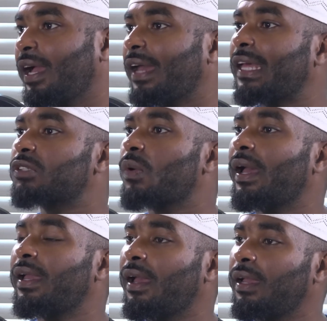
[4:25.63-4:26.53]
And that's
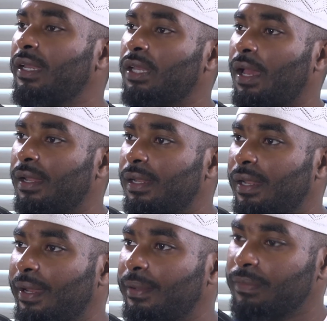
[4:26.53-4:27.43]
why, uh,
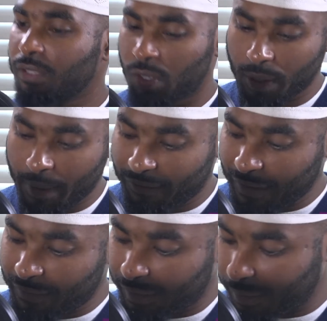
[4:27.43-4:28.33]
uh, you know, one of my
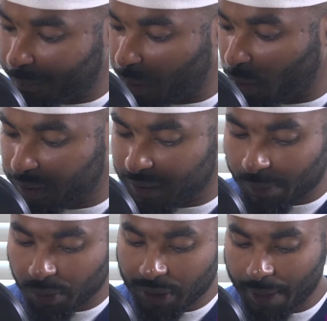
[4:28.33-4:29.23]
favorite poets, Al
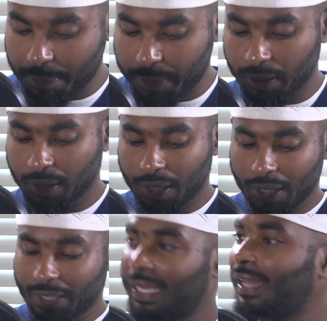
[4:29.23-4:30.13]
Mutanabbi,
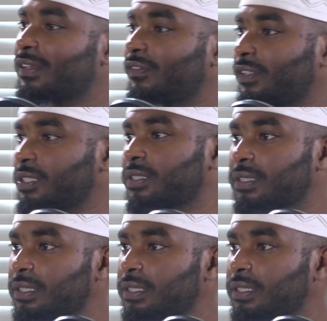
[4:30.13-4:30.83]
he has a verse.